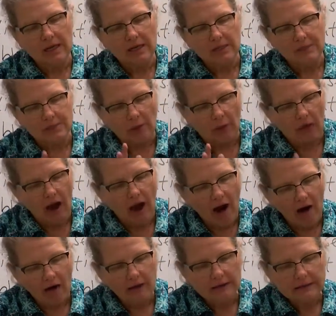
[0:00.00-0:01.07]
so the
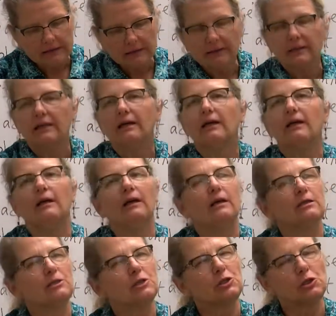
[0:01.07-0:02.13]
heart
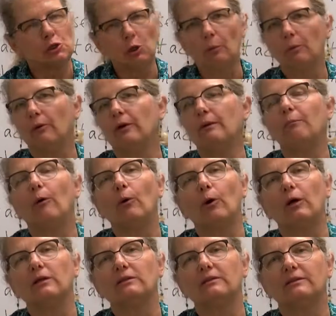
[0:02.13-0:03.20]
is super
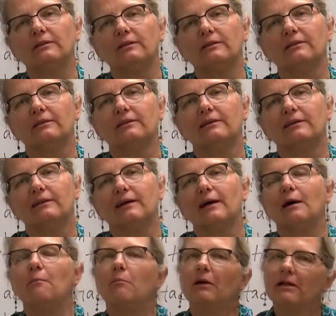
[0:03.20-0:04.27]
important,
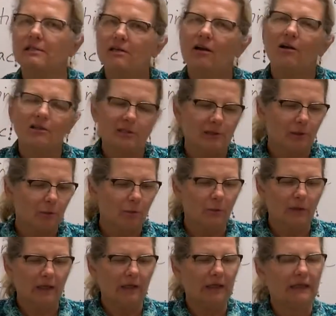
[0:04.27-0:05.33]
but it's also
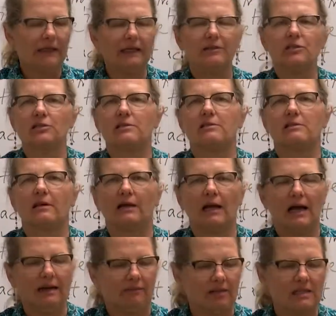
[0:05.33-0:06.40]
really just
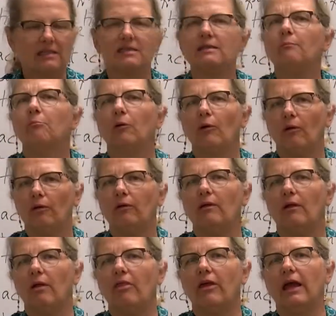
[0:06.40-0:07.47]
kind of a simple
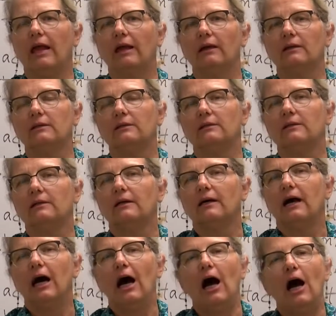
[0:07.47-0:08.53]
thing.
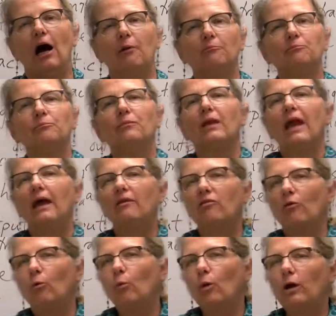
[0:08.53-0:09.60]
And
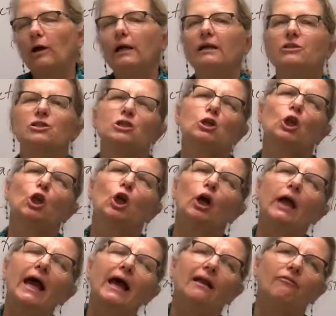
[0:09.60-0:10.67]
so we're going to just
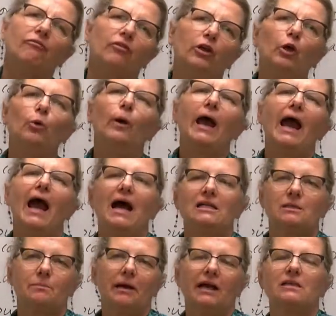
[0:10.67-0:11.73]
look at a few
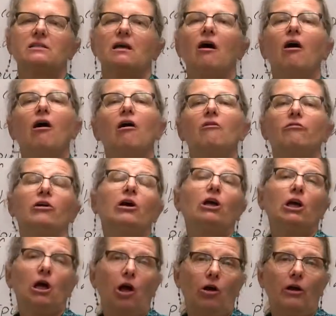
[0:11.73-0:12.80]
aspects of
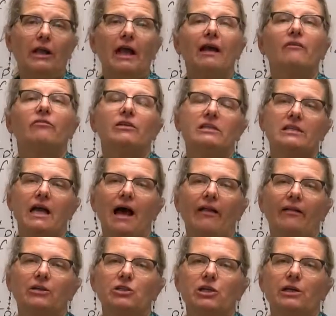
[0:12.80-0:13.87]
cardiac
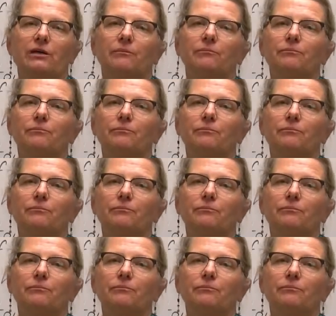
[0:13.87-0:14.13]
physiology.